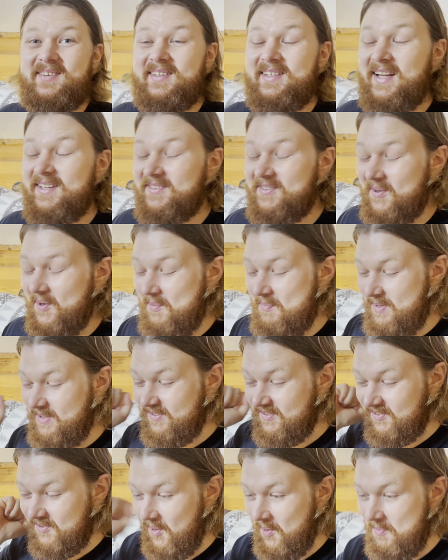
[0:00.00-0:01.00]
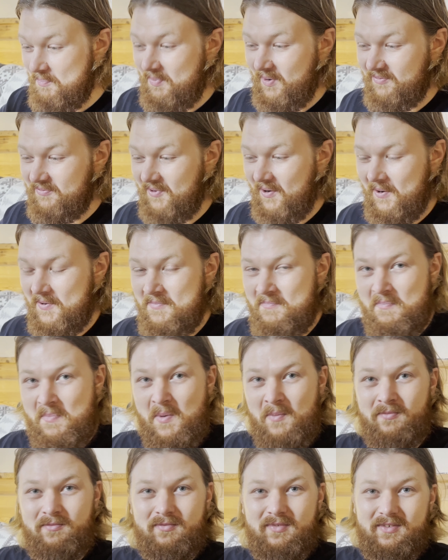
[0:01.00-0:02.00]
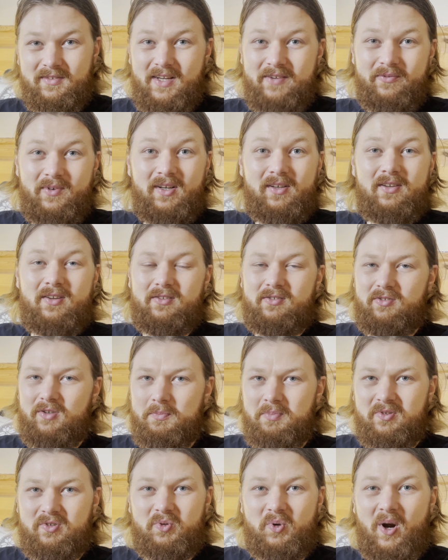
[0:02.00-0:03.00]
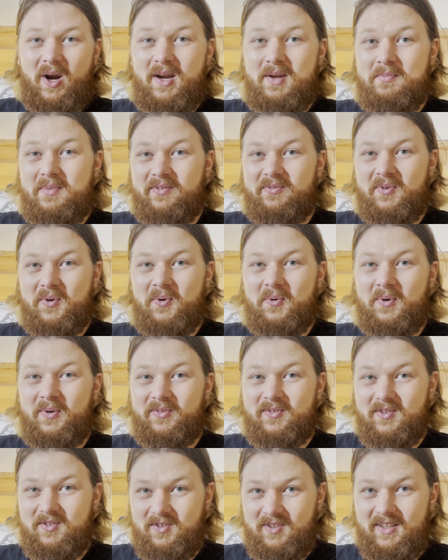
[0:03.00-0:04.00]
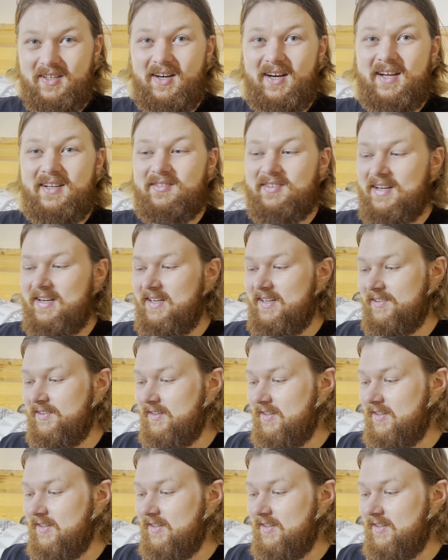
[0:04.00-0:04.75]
That's going to be super fun. Definitely subscribe if you want to see that, and